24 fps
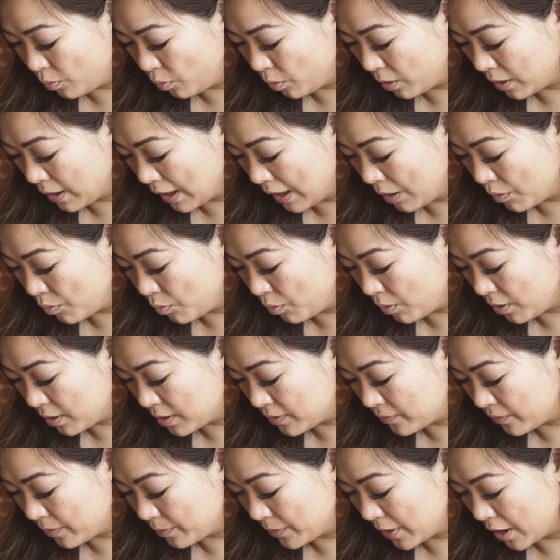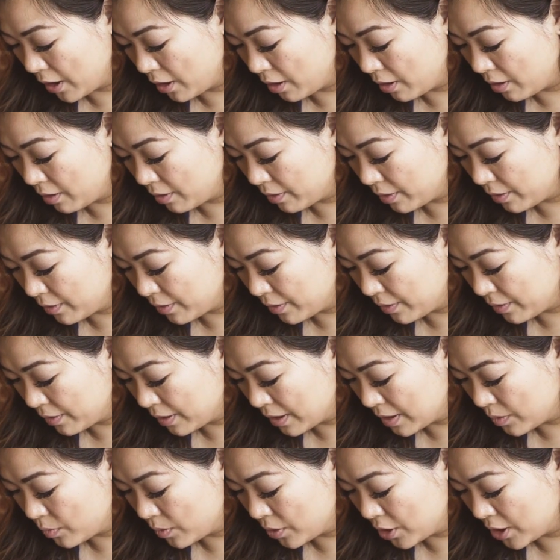work outwards from there.
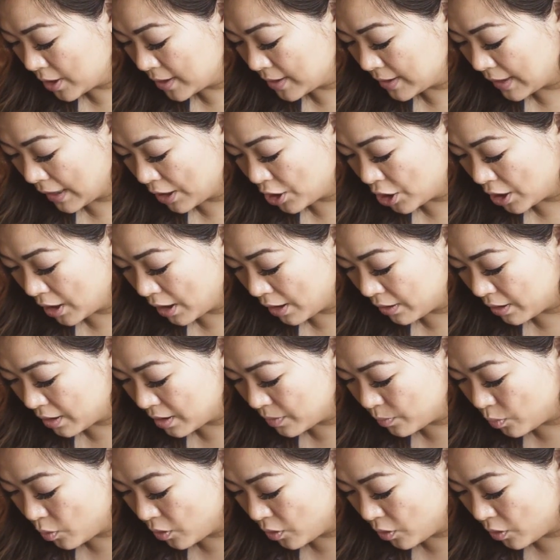Because we're just sketching at this